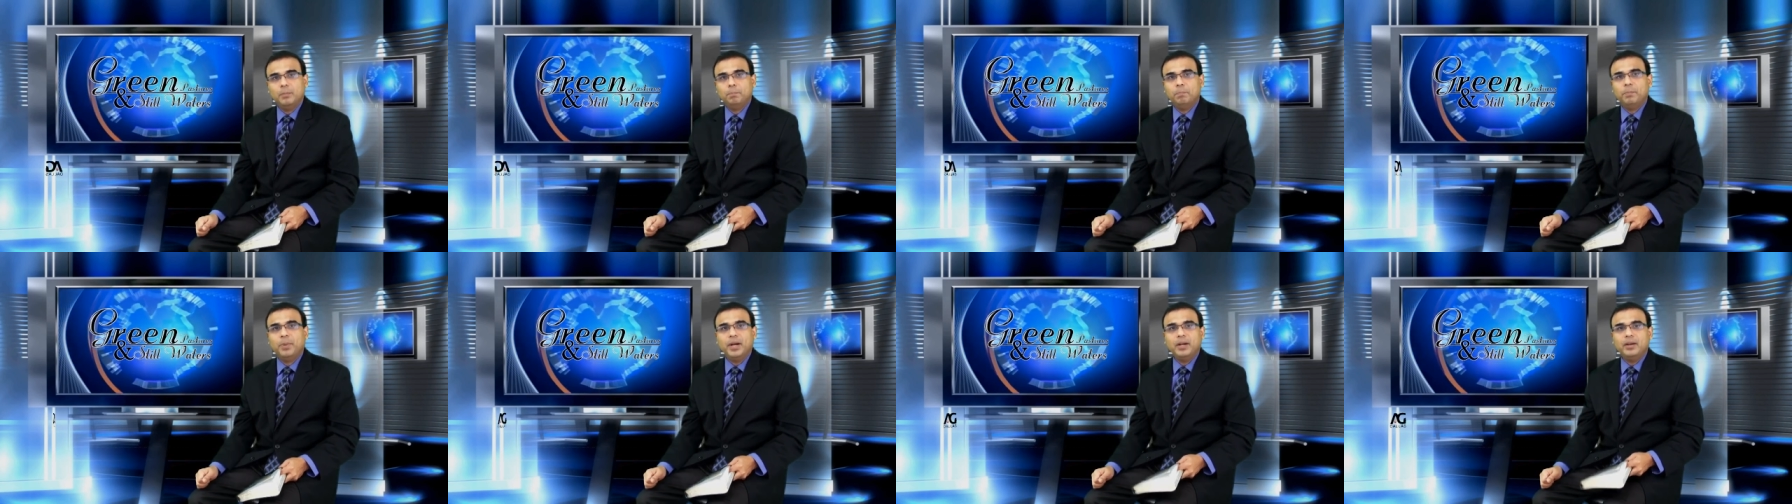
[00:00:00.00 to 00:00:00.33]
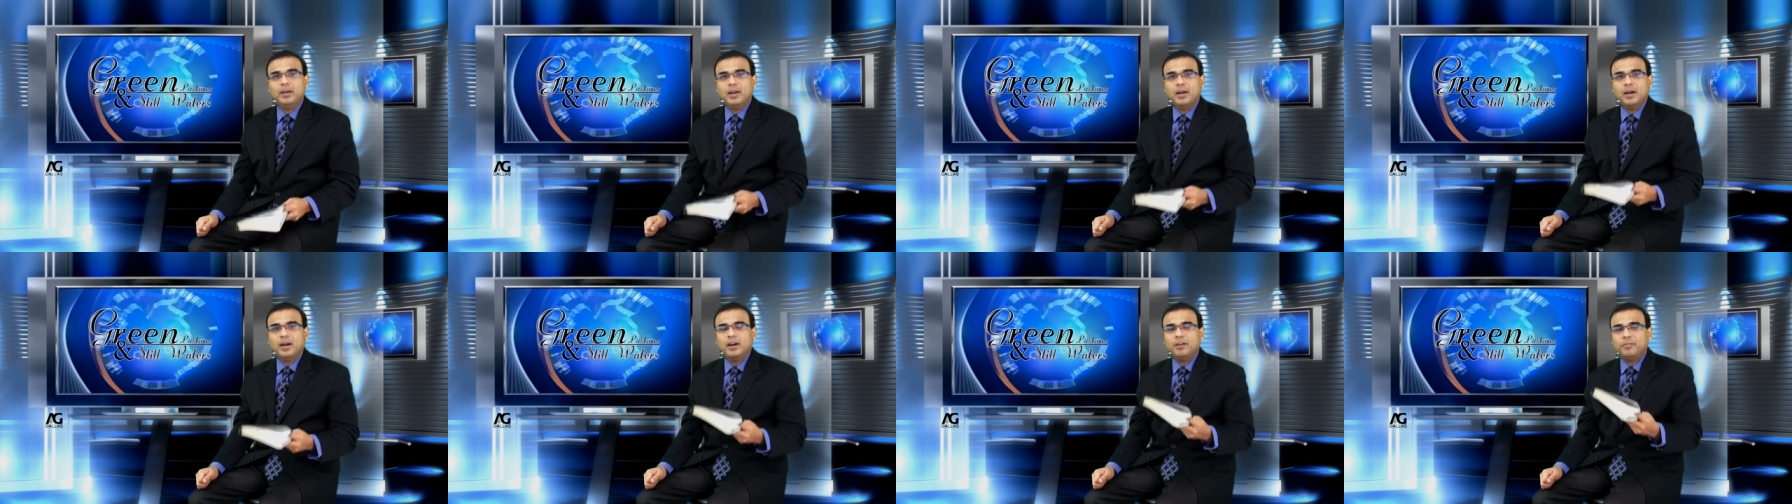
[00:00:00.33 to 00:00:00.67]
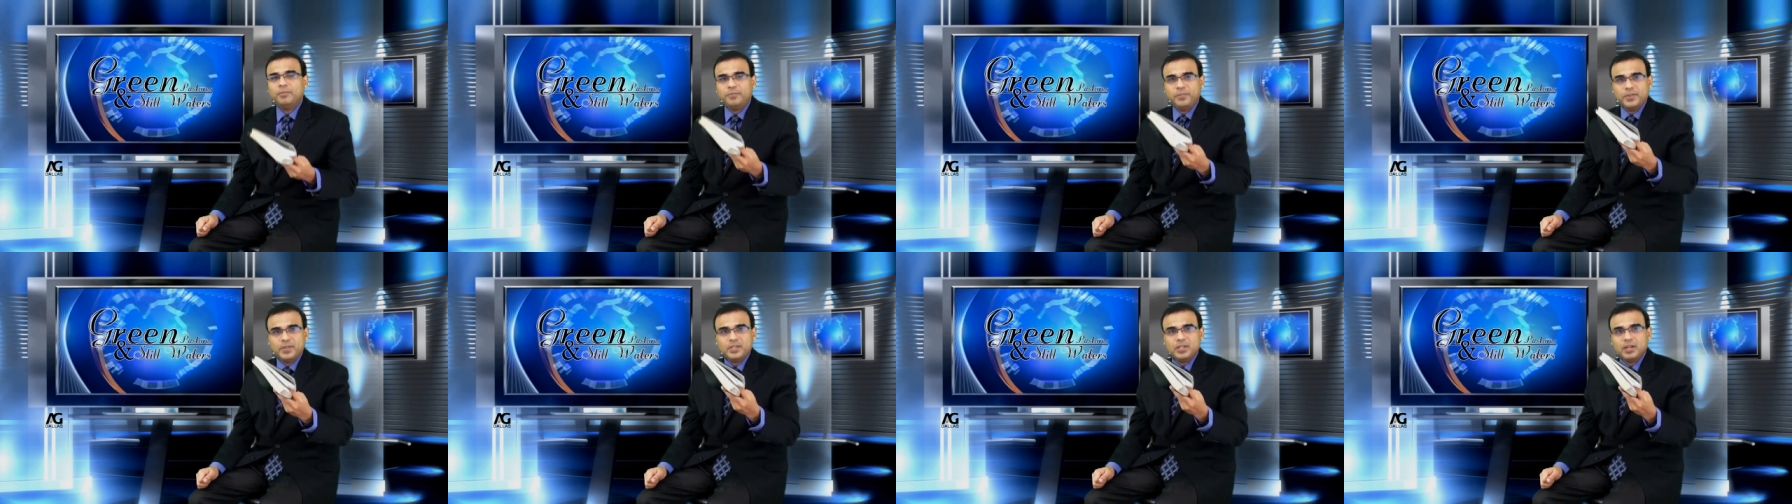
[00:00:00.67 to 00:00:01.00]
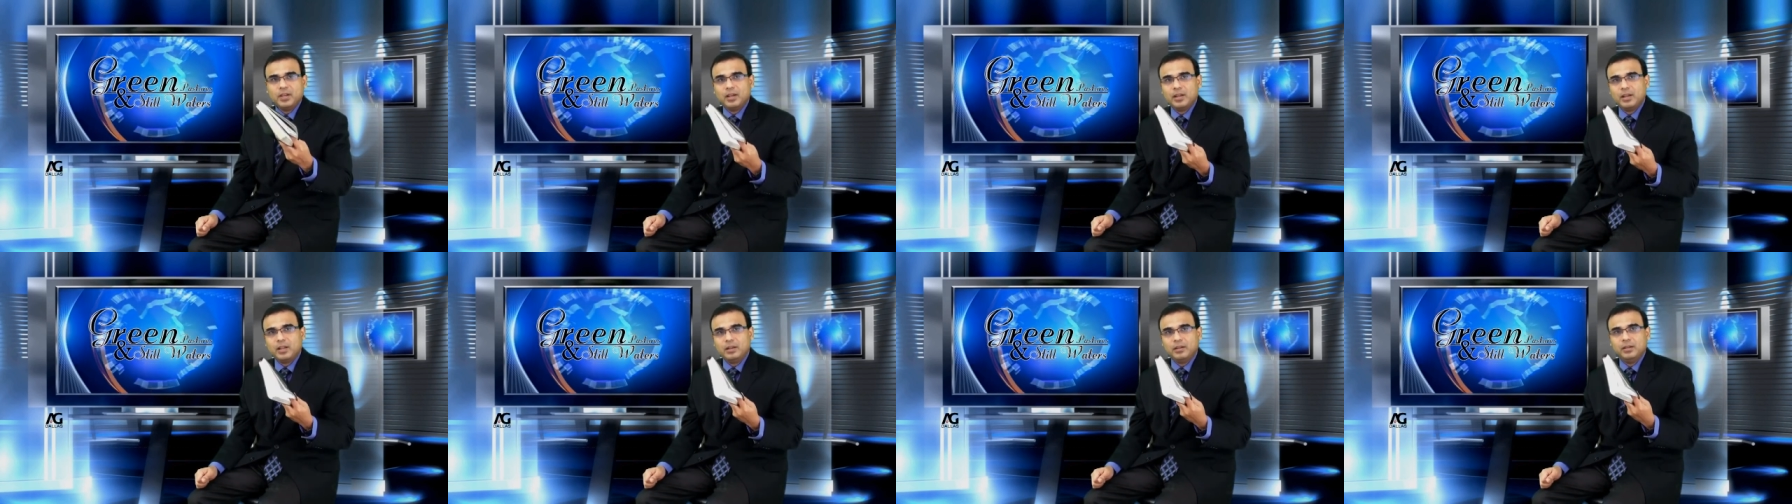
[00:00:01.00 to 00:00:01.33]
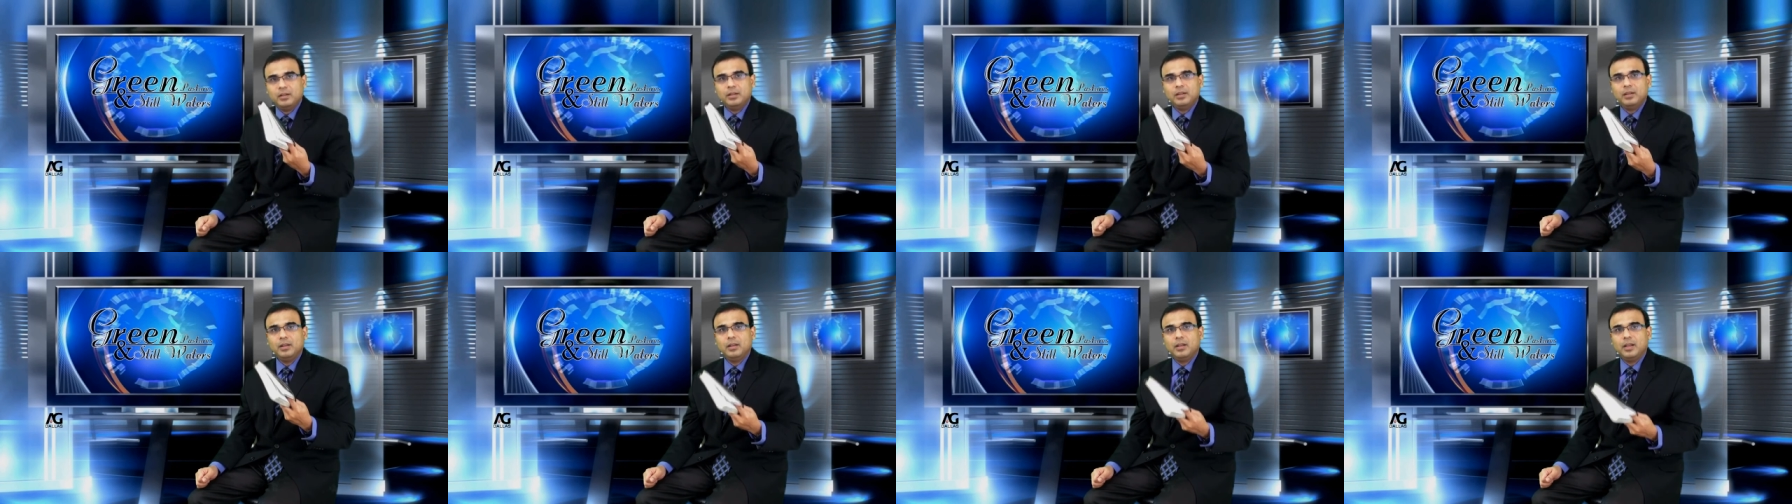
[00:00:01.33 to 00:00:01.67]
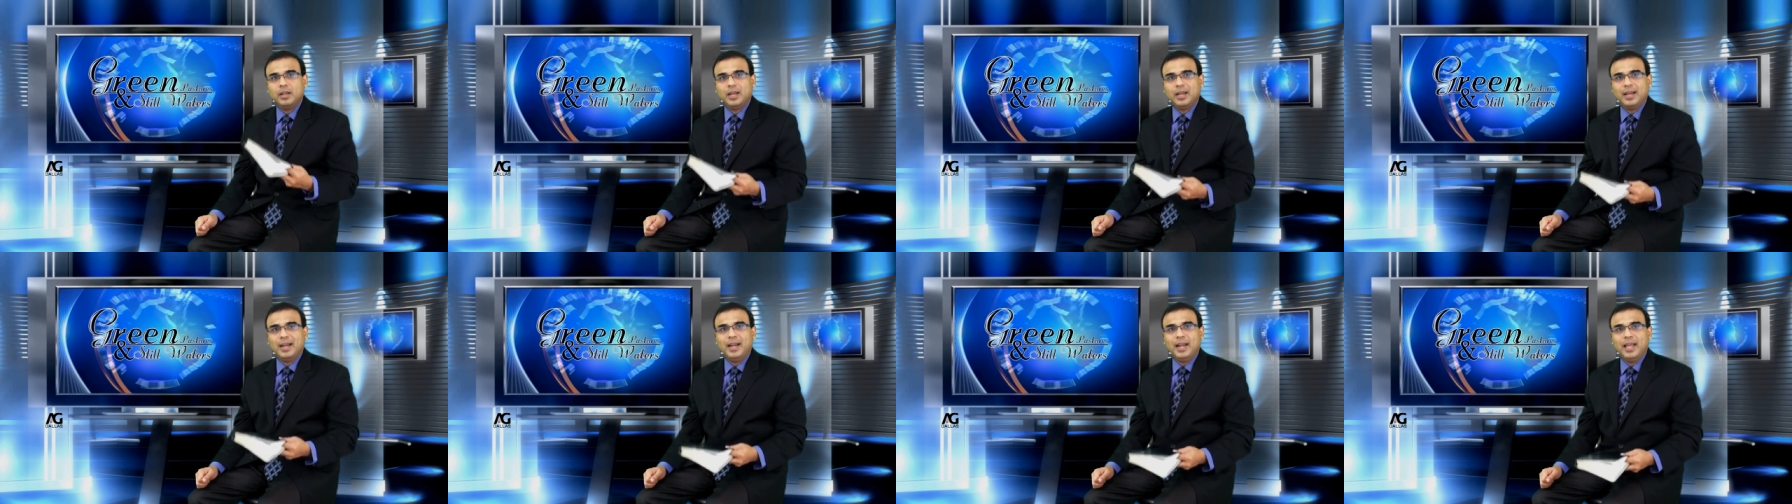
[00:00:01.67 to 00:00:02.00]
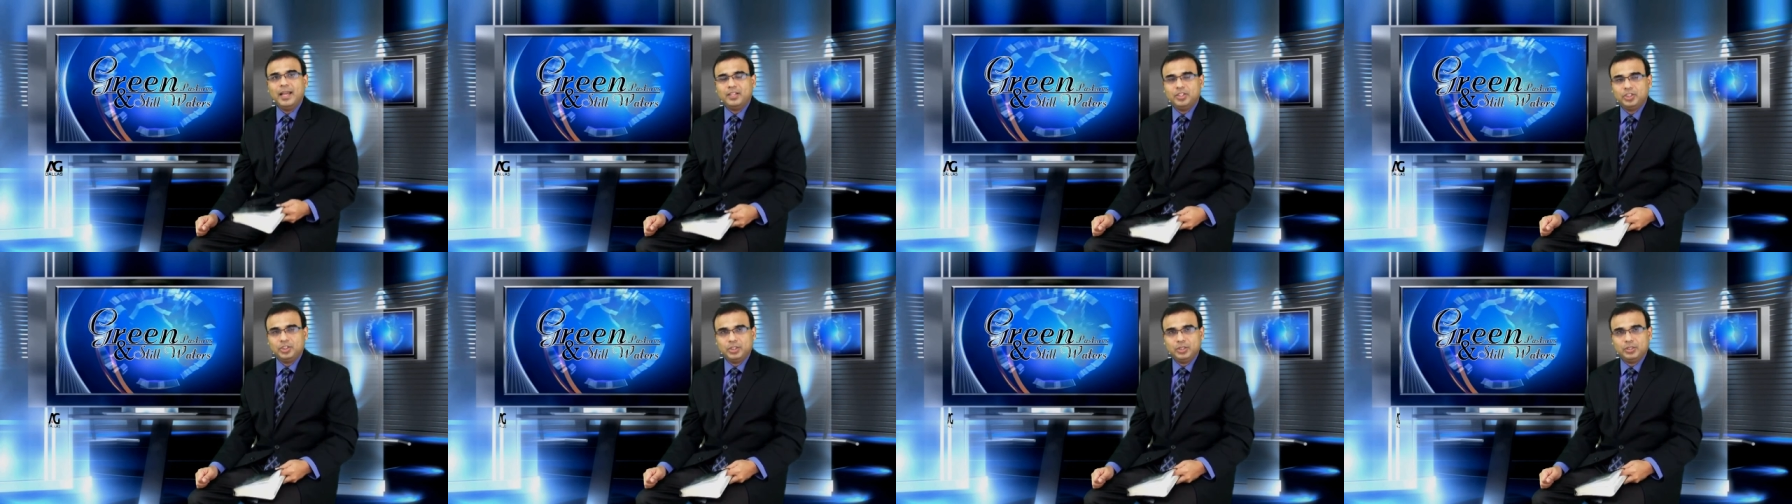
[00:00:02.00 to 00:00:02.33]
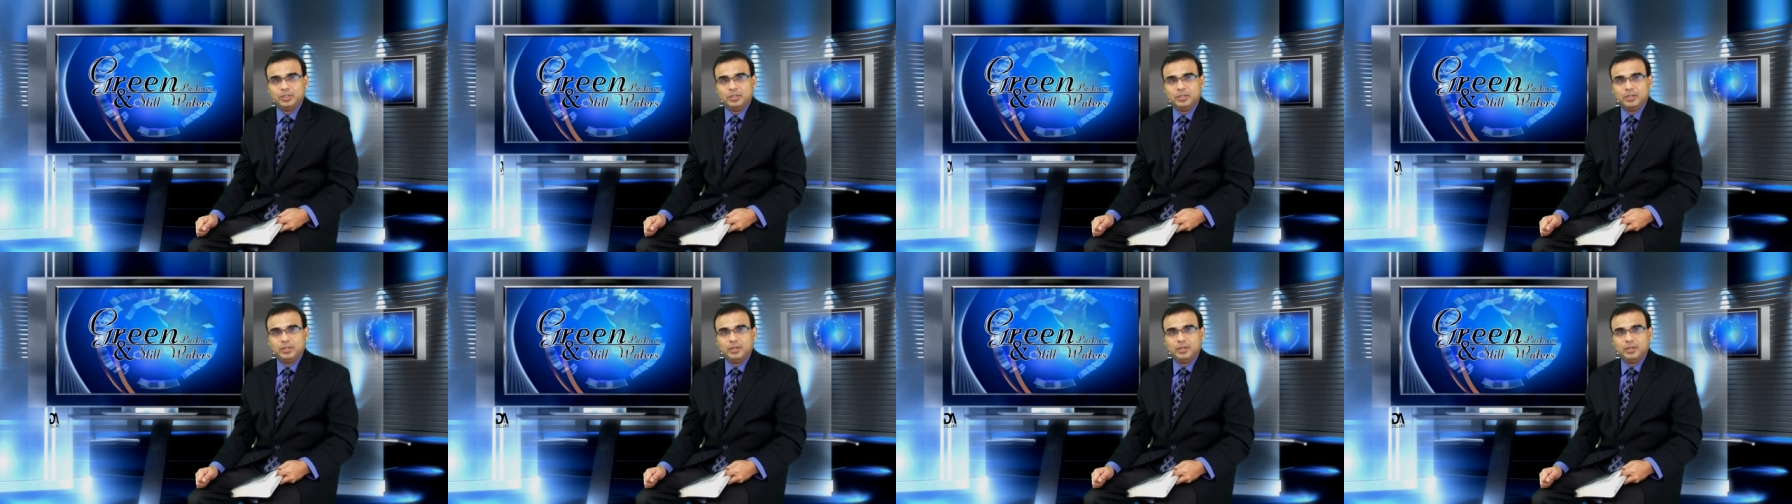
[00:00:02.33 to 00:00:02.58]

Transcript: but a physical connection